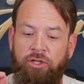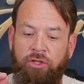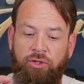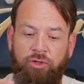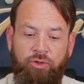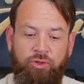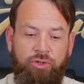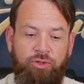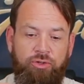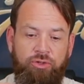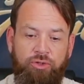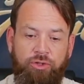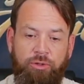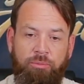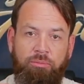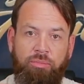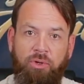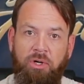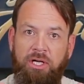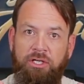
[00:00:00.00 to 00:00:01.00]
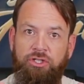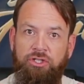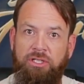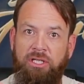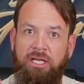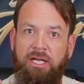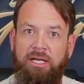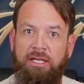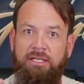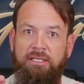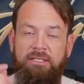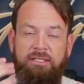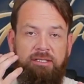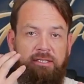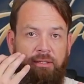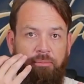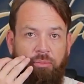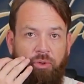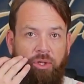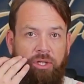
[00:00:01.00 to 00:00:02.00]
You'll use your brush to kind of
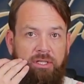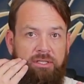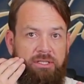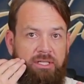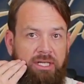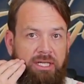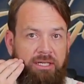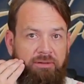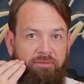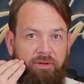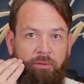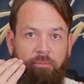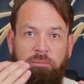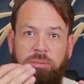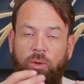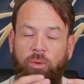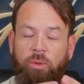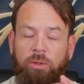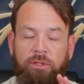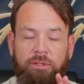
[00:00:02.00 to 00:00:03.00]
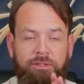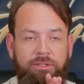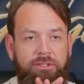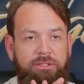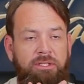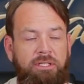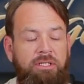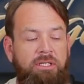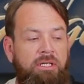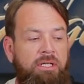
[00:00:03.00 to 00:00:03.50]
stipple it to give it pores.